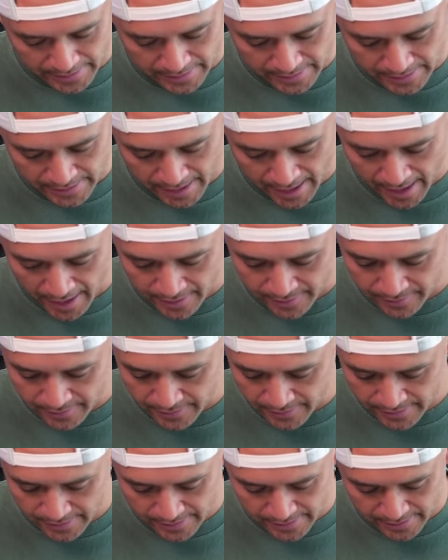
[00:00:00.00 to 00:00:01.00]

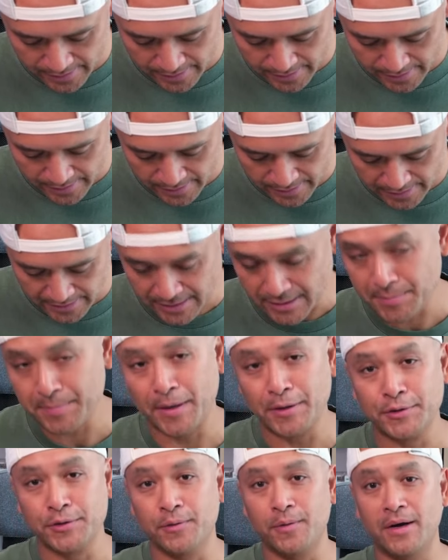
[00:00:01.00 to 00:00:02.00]
and it's a
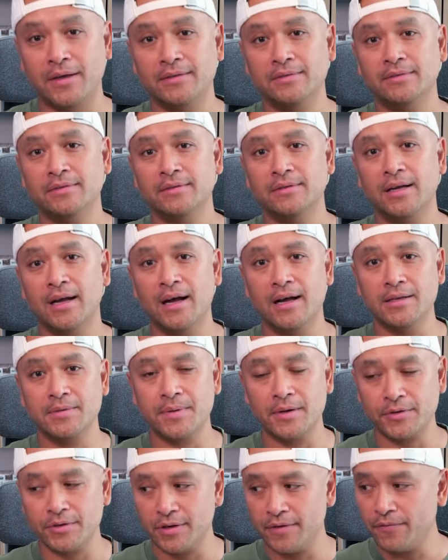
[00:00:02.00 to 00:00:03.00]
special one,
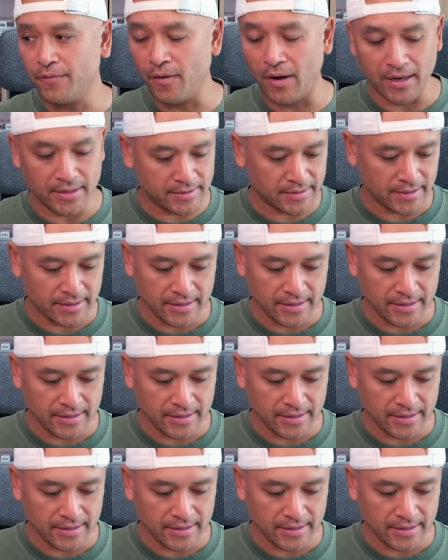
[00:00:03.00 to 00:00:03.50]
especially for us.